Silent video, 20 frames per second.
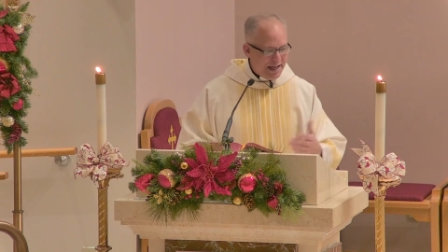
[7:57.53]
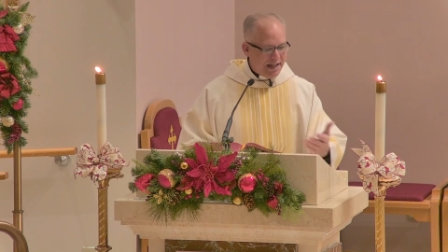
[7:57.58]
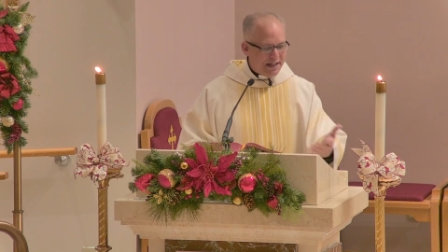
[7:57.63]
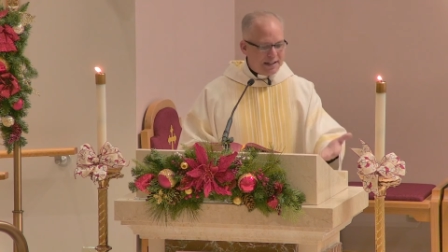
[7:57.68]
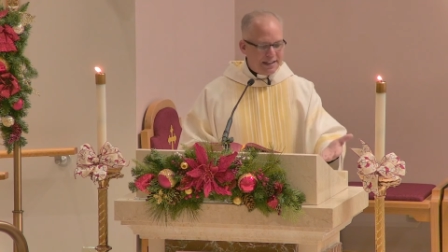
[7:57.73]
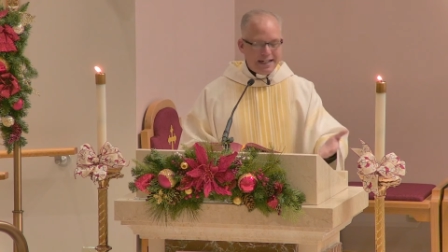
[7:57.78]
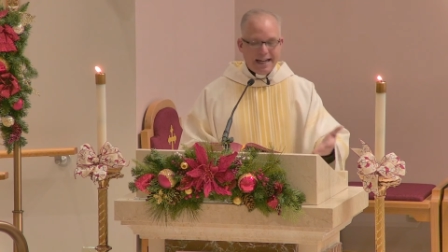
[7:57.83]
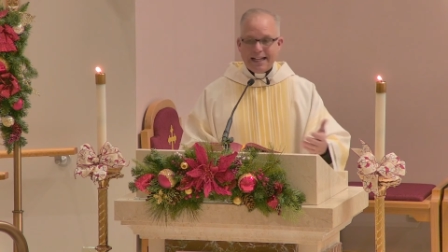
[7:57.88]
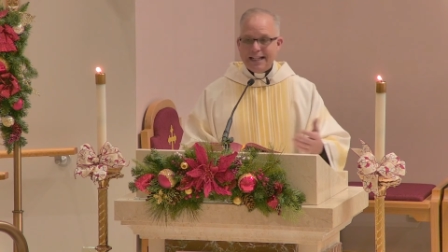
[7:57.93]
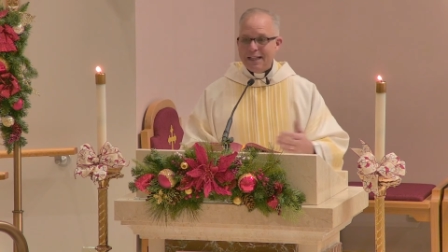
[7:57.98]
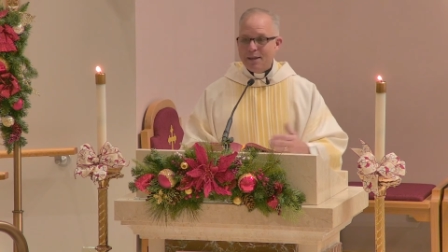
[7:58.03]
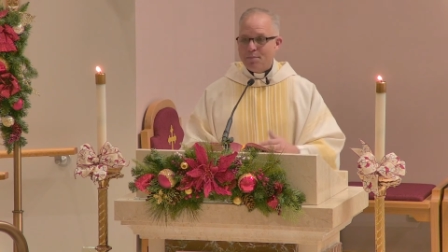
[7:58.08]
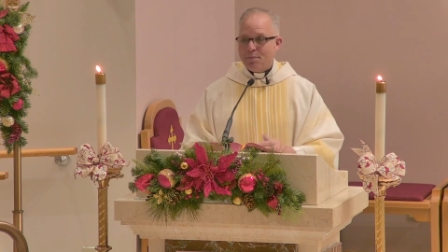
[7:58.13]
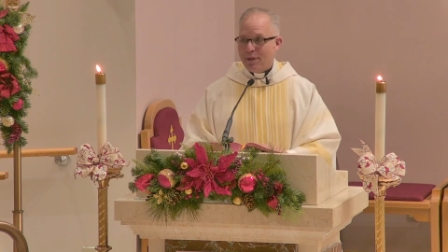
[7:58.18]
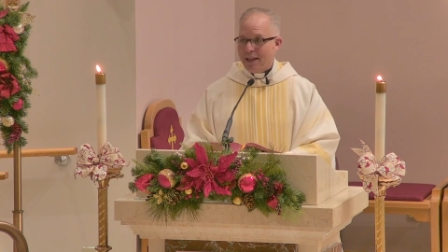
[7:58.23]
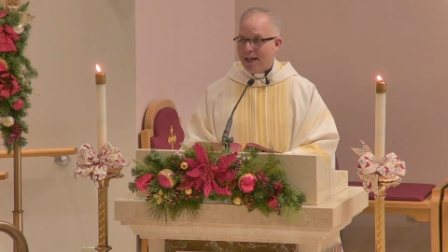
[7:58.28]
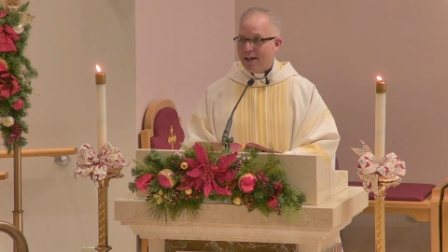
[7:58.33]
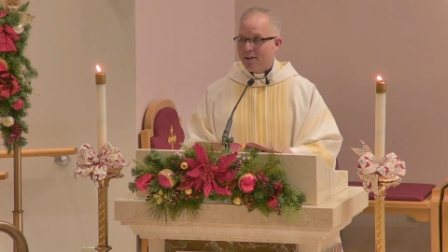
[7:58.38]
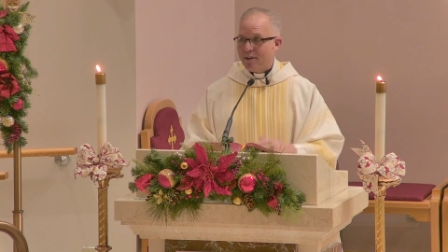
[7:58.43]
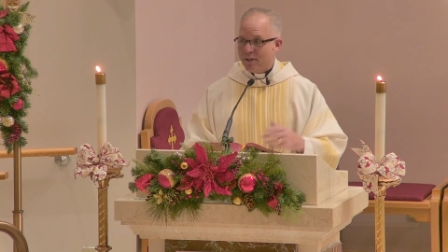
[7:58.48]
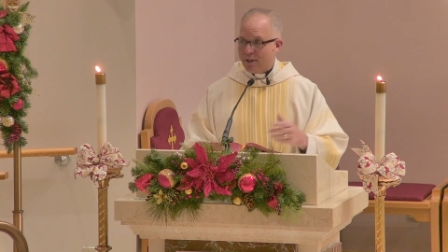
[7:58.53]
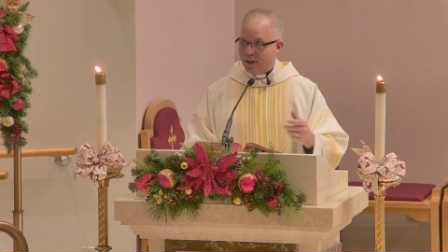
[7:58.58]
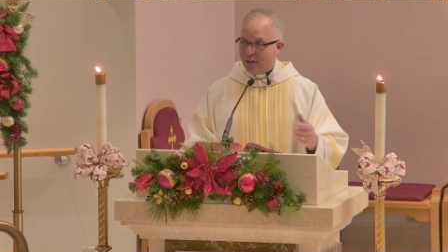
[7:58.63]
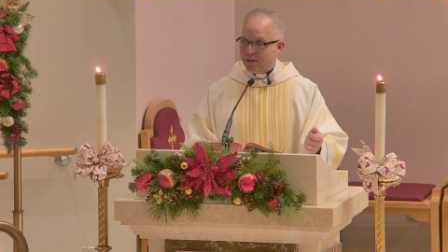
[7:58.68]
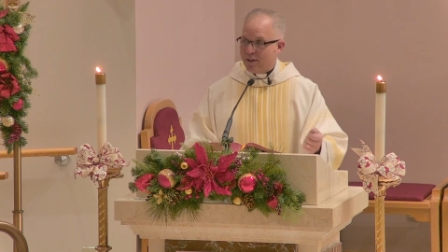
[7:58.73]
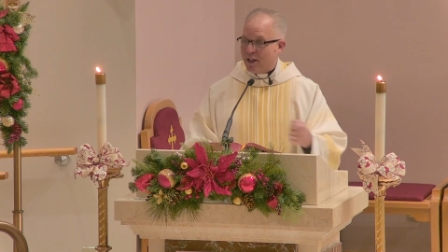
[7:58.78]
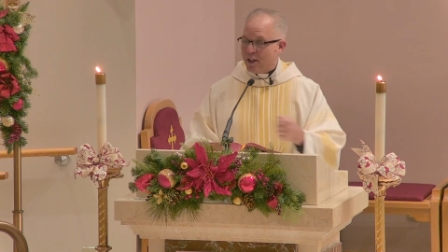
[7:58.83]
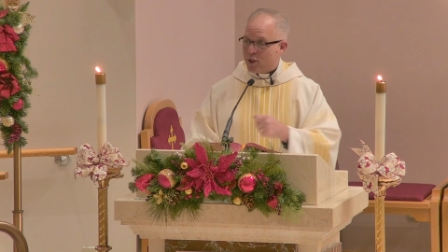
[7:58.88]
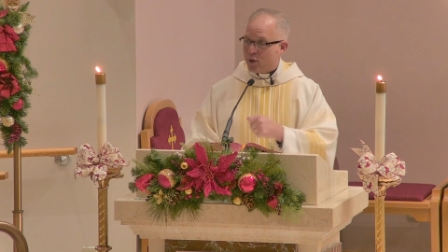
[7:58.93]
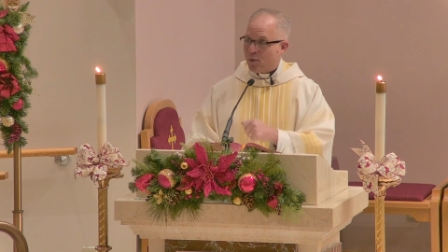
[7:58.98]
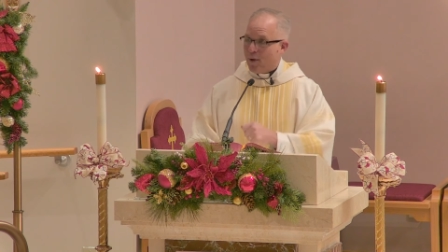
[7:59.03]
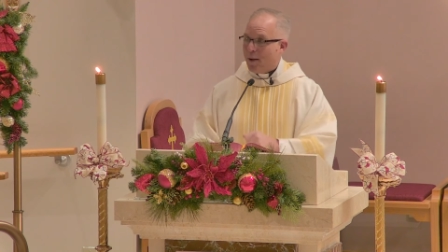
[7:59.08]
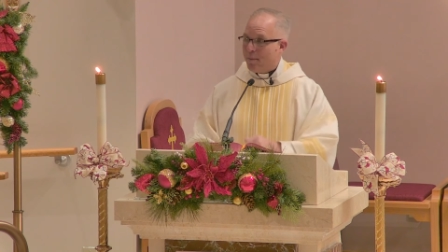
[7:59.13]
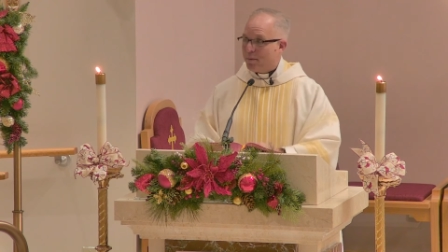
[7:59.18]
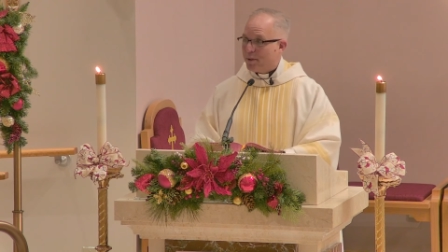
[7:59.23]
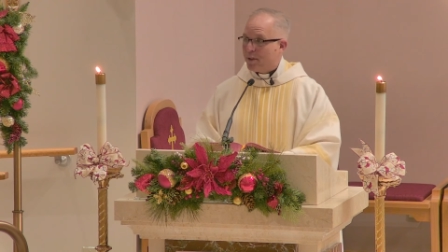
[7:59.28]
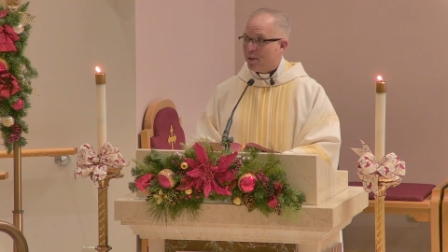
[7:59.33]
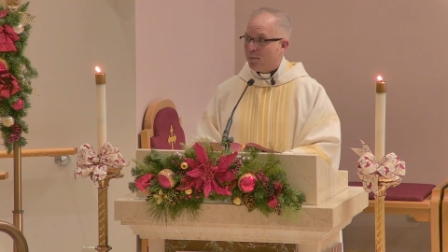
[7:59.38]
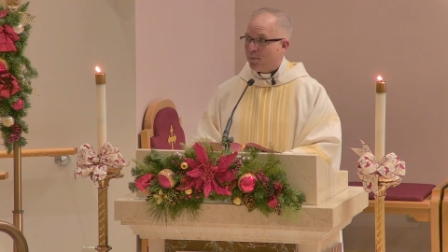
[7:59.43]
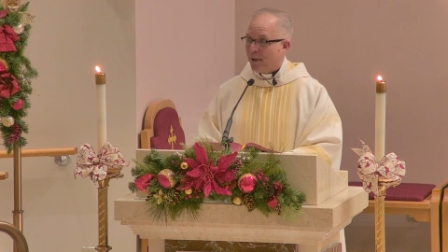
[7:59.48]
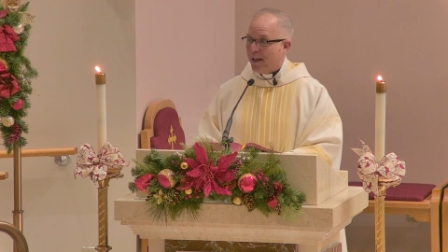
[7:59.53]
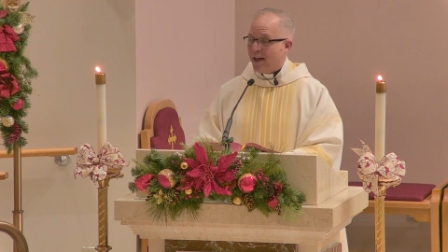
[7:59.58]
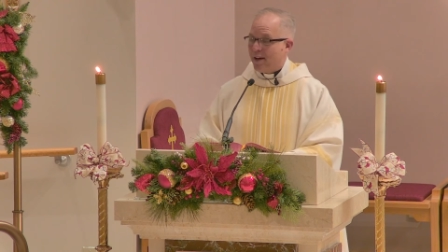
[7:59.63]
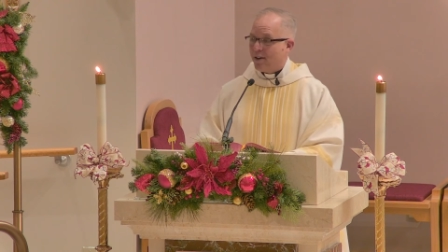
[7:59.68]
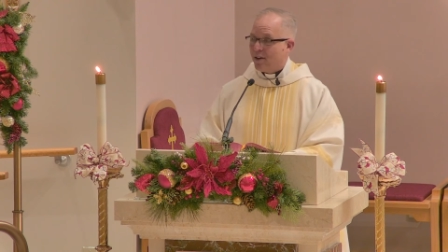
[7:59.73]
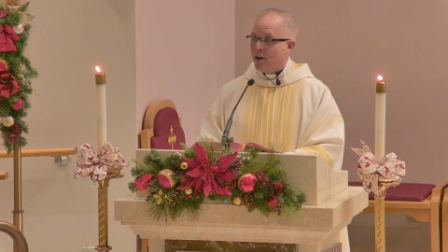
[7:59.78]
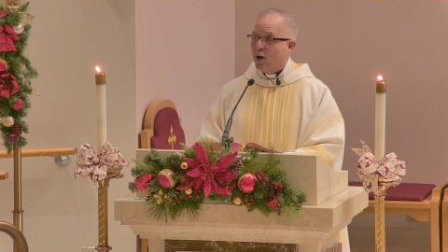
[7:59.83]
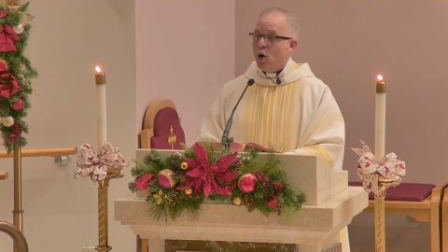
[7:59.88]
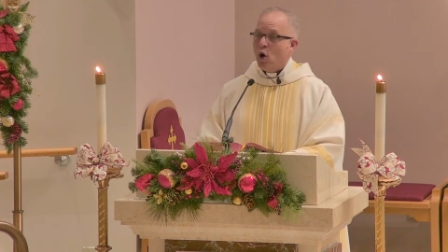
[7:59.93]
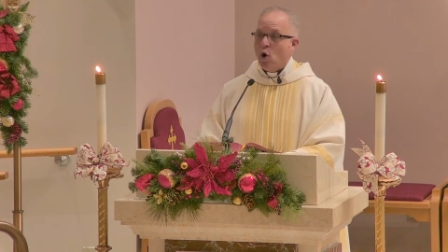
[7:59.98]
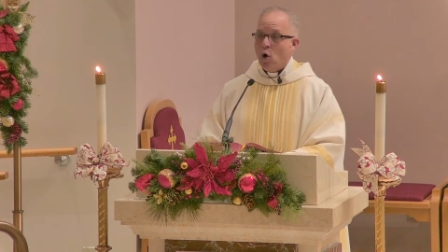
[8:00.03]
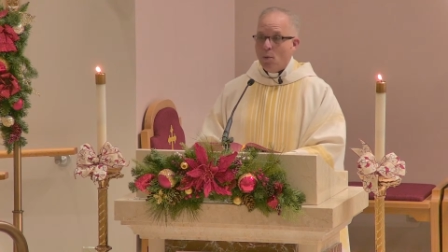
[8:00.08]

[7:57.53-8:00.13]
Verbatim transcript: He had a daily planner there and they swiped the planner,